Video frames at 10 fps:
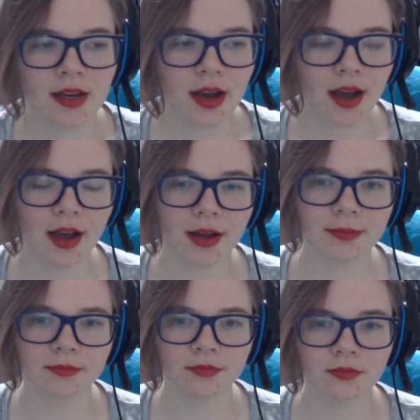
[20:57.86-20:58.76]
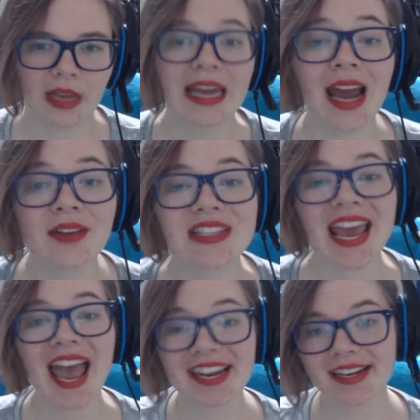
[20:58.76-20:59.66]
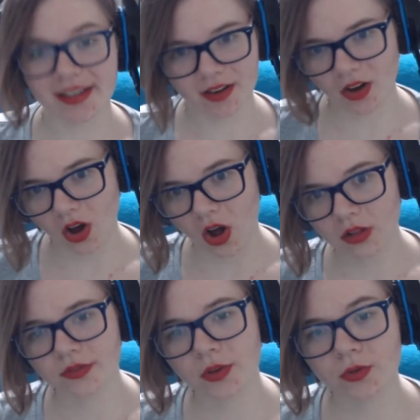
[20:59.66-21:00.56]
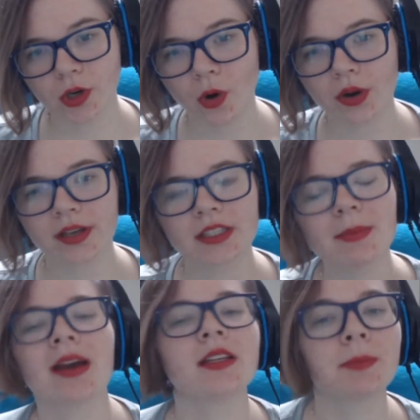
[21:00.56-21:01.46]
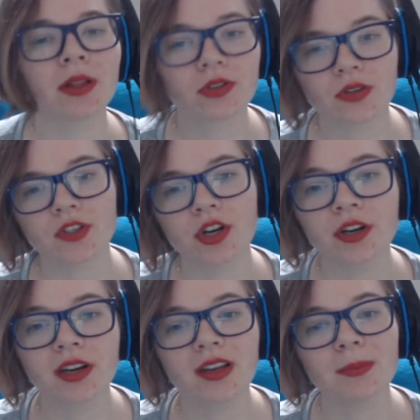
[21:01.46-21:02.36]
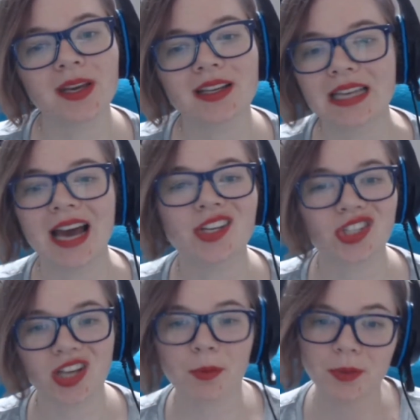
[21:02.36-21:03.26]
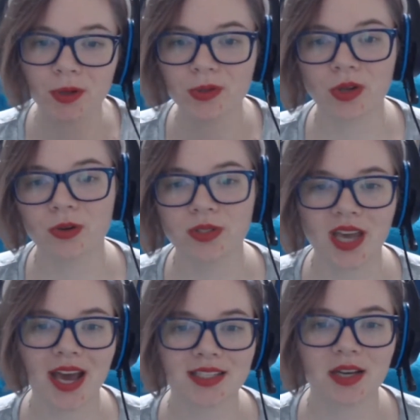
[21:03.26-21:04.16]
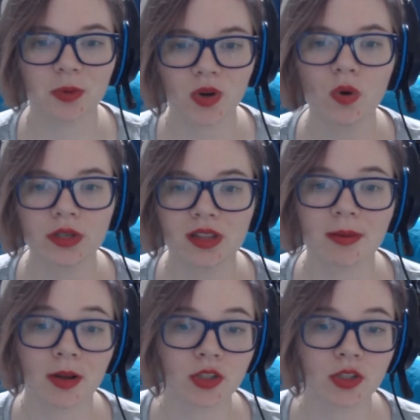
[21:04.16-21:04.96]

Um, and I have to edit all of those recordings minus Pillars of Eternity, because I just upload those as I recorded them on